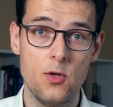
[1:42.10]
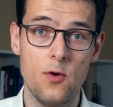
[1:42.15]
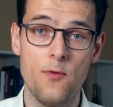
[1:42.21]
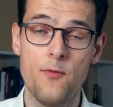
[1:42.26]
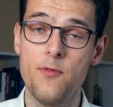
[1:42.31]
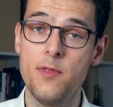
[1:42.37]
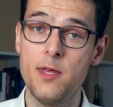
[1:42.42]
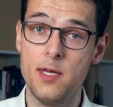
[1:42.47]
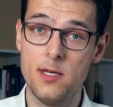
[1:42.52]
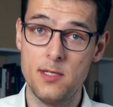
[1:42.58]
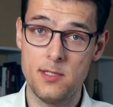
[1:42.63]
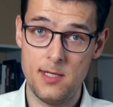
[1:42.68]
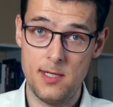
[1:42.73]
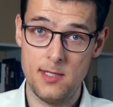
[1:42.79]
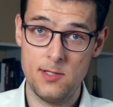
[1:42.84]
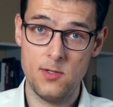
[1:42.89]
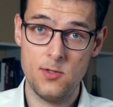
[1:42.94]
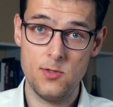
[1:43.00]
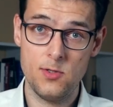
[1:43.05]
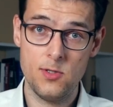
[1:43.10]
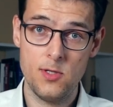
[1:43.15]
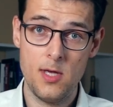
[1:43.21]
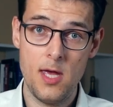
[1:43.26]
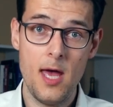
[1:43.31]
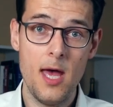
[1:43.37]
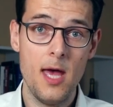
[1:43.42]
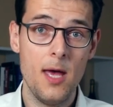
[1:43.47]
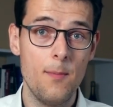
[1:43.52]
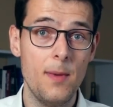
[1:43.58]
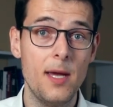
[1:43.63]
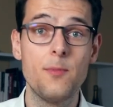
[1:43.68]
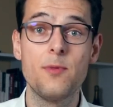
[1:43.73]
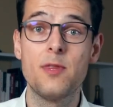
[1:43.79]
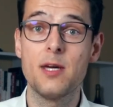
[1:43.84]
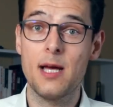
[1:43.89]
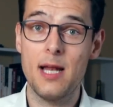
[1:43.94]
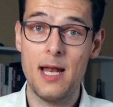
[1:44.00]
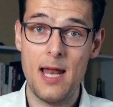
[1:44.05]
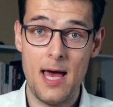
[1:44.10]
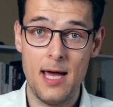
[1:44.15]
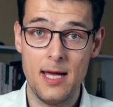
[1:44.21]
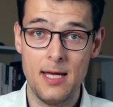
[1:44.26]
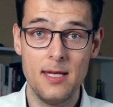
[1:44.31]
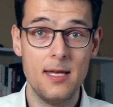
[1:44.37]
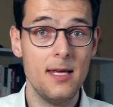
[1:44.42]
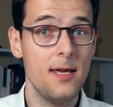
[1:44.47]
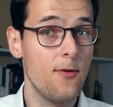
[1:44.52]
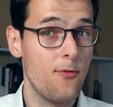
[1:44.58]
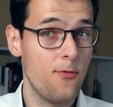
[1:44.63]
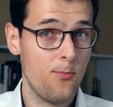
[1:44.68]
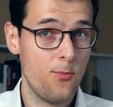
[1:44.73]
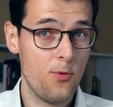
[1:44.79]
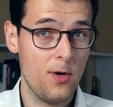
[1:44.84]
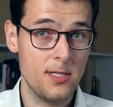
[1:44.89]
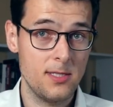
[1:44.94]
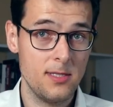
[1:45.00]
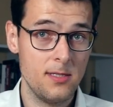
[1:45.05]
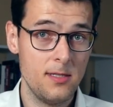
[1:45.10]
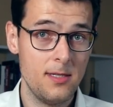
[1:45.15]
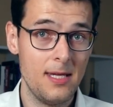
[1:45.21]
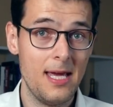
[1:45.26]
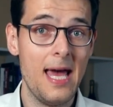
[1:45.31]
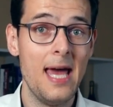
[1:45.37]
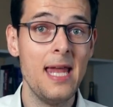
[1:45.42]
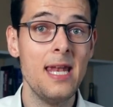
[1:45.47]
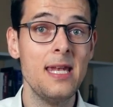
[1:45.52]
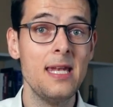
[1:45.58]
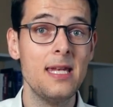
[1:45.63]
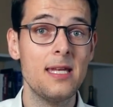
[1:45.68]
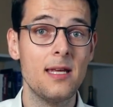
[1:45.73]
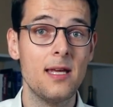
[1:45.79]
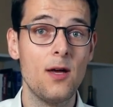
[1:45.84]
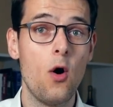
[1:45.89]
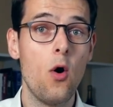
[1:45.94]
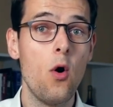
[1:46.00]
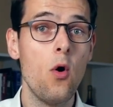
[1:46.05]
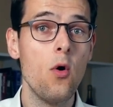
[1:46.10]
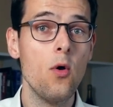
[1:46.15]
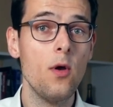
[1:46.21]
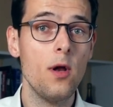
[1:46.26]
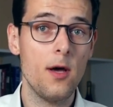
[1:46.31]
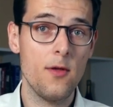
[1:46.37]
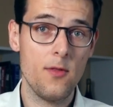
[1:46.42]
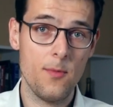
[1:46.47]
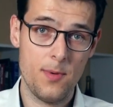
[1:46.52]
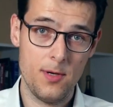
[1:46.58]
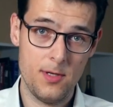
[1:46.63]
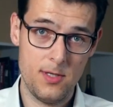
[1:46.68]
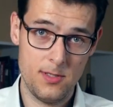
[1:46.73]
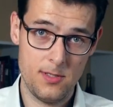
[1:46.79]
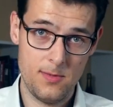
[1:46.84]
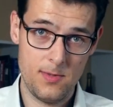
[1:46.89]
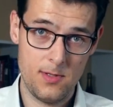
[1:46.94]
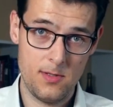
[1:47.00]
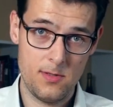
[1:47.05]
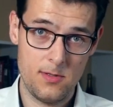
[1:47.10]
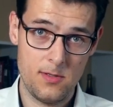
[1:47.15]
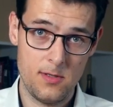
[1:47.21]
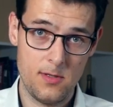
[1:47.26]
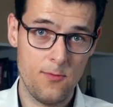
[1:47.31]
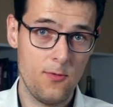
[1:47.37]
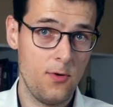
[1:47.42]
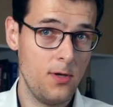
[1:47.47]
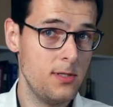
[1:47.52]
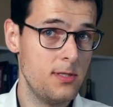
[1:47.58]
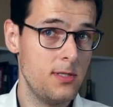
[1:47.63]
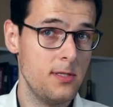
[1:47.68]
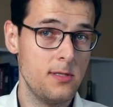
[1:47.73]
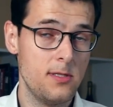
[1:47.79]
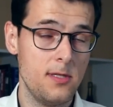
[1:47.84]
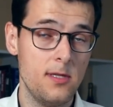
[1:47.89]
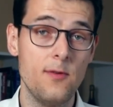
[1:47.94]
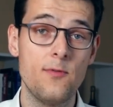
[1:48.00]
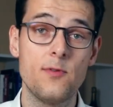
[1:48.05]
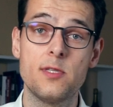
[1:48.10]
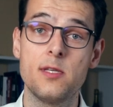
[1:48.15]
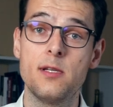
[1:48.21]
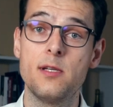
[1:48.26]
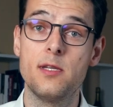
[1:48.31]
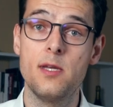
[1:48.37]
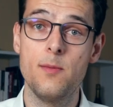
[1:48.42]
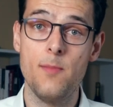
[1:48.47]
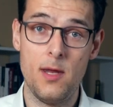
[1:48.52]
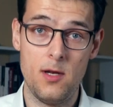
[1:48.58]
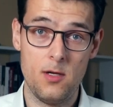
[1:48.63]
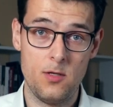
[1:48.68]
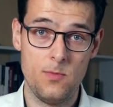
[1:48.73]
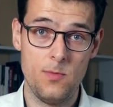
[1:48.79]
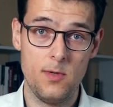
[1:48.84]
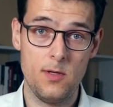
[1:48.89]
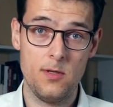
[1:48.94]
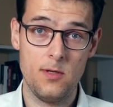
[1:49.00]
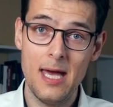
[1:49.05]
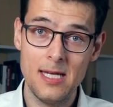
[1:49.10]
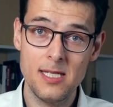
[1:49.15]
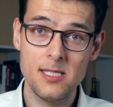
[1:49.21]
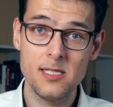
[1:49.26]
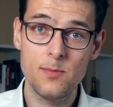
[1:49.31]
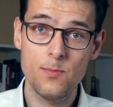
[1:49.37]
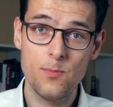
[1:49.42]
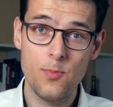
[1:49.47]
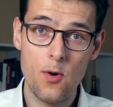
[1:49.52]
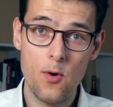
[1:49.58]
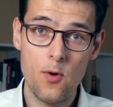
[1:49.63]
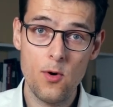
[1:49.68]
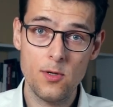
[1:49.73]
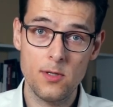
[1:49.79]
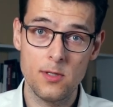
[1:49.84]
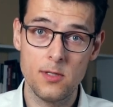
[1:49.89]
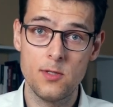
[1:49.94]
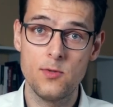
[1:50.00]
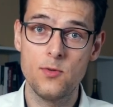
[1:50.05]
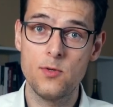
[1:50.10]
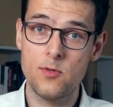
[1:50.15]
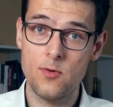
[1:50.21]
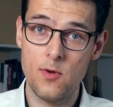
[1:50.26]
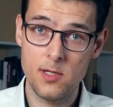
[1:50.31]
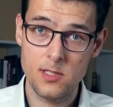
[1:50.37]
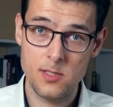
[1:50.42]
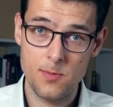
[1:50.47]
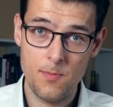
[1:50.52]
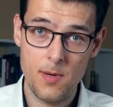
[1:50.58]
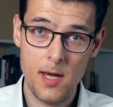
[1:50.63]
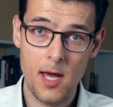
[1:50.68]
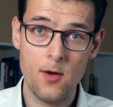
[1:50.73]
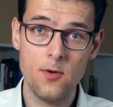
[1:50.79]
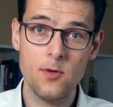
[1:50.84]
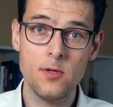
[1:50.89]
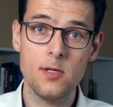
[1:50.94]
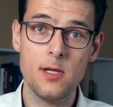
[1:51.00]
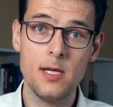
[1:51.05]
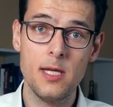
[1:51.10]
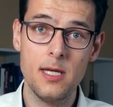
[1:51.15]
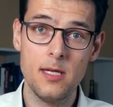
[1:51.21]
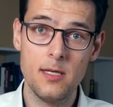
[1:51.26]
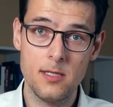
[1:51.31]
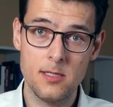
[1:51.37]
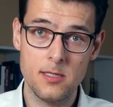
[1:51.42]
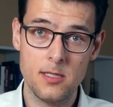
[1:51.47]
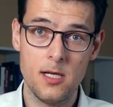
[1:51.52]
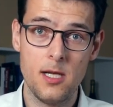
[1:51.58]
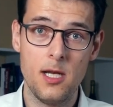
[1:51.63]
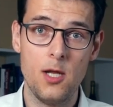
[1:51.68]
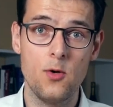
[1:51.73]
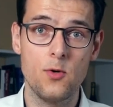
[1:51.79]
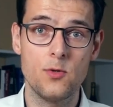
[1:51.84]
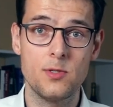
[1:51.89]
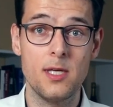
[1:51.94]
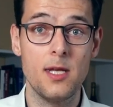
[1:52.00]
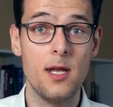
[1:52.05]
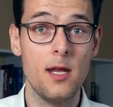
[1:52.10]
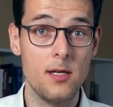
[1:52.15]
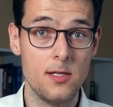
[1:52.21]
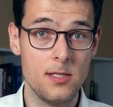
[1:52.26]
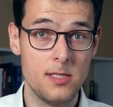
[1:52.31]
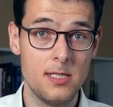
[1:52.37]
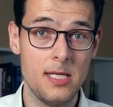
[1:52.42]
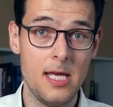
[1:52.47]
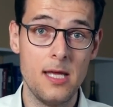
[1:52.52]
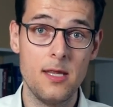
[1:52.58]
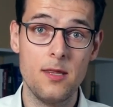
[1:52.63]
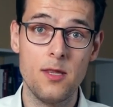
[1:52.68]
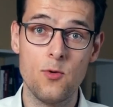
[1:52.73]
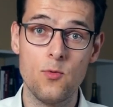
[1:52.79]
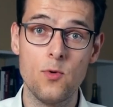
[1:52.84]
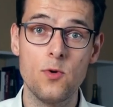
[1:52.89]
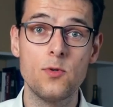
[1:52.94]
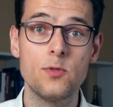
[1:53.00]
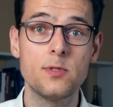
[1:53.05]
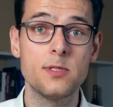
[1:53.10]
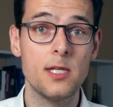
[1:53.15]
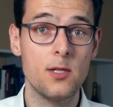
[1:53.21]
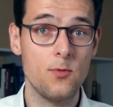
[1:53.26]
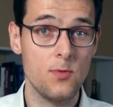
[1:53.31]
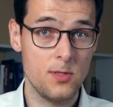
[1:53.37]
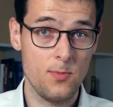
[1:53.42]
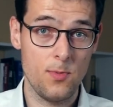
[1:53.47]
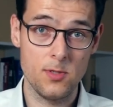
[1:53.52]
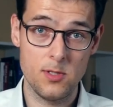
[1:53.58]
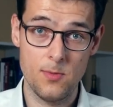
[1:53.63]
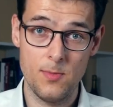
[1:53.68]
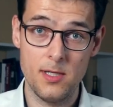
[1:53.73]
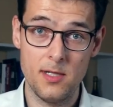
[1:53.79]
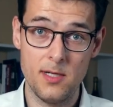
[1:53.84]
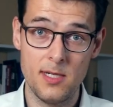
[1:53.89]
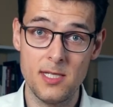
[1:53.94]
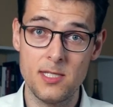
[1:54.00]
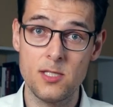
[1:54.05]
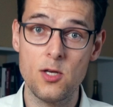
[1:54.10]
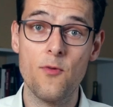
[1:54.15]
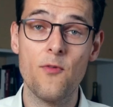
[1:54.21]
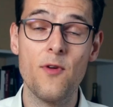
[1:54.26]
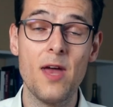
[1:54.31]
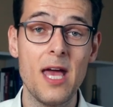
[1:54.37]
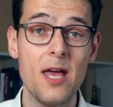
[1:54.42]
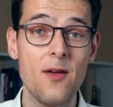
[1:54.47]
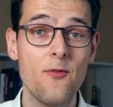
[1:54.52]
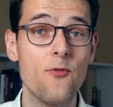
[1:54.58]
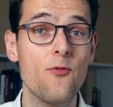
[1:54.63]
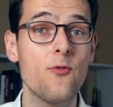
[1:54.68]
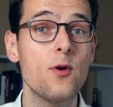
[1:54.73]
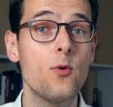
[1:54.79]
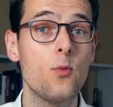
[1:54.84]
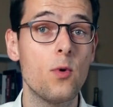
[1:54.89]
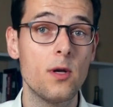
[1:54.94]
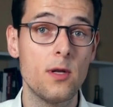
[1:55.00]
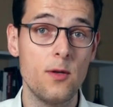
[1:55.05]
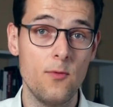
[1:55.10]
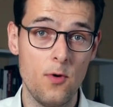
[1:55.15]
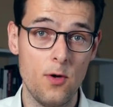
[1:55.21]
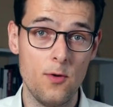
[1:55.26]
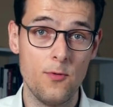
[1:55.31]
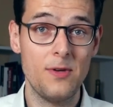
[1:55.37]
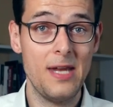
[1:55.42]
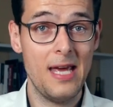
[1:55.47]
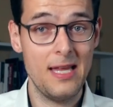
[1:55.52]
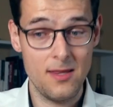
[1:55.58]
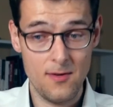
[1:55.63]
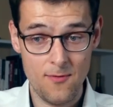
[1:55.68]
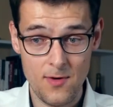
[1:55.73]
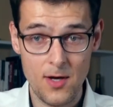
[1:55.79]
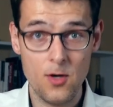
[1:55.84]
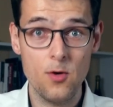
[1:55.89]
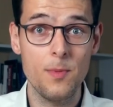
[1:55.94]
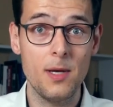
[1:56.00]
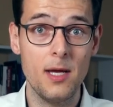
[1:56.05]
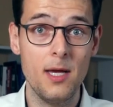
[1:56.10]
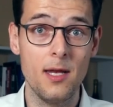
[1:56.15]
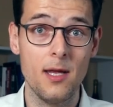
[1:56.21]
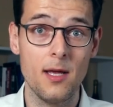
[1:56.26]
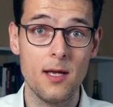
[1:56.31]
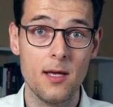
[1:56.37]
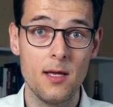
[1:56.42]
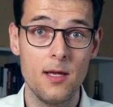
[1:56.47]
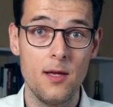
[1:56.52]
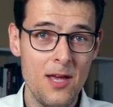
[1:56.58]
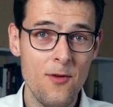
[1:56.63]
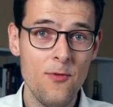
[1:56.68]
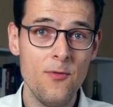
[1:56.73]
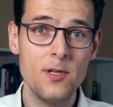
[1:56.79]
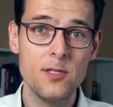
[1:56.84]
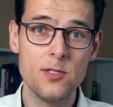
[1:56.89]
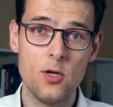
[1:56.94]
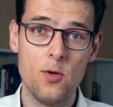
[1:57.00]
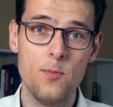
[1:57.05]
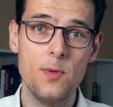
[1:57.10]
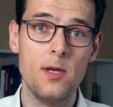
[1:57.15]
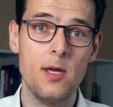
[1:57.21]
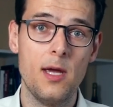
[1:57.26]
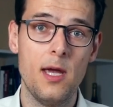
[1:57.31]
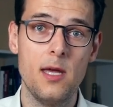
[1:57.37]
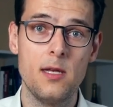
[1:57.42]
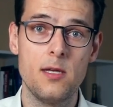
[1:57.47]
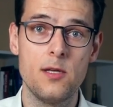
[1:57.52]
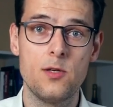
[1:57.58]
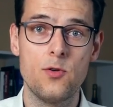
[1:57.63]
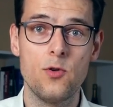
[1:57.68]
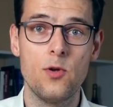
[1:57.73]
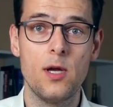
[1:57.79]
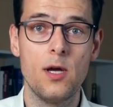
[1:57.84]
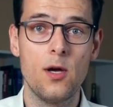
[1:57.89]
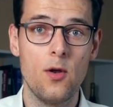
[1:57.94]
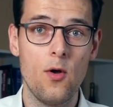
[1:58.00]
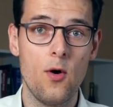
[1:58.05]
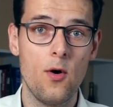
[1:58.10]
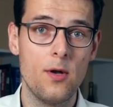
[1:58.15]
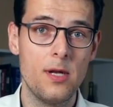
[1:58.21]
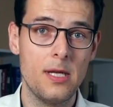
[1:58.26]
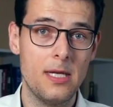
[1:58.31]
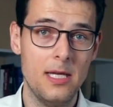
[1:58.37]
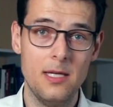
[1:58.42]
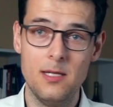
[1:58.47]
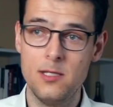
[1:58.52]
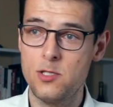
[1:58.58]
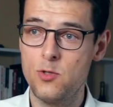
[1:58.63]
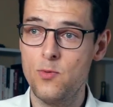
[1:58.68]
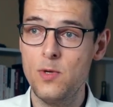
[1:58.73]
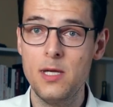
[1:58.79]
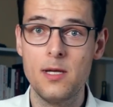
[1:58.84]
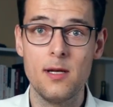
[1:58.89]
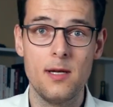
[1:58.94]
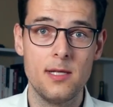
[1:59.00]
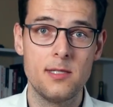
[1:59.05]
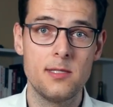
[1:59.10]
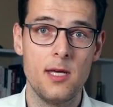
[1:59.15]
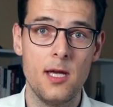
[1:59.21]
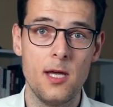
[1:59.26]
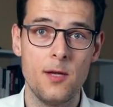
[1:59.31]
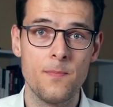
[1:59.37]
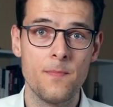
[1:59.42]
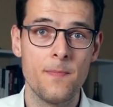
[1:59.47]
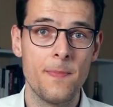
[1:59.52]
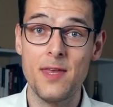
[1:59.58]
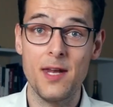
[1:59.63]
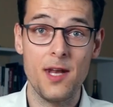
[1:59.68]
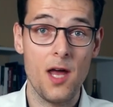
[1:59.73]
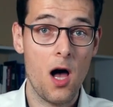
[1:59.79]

of the assessors, maybe the client if present, and all other participants, for instance the facility management. It is important to transparently disclose and understand the roles and responsibilities of everyone involved at the very beginning. If it is communicated during an audit in Sweden, let's say, that